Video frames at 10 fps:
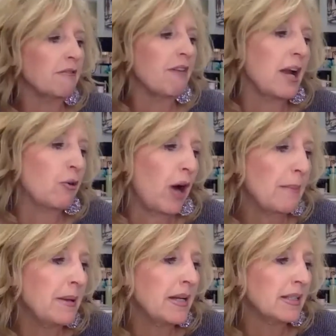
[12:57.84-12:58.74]
fight
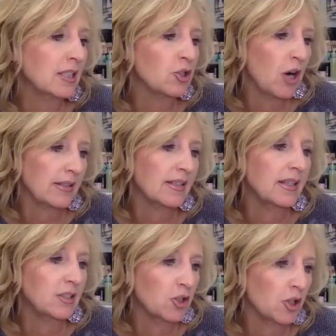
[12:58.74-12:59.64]
crepiness and dry
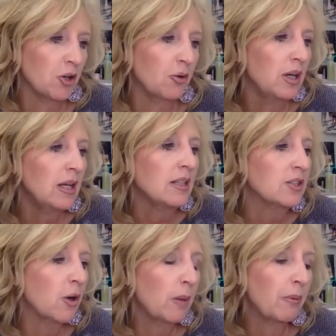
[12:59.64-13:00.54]
skin too.
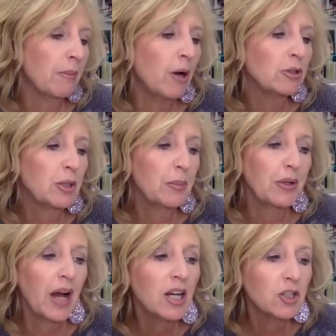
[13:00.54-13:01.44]
So it promotes the
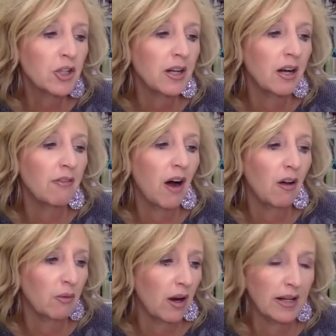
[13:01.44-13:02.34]
production of
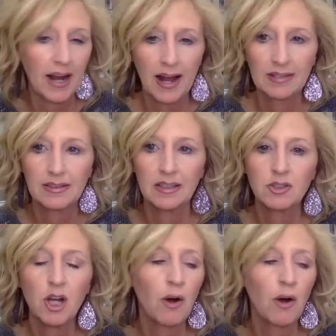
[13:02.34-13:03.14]
hyaluronic acid. So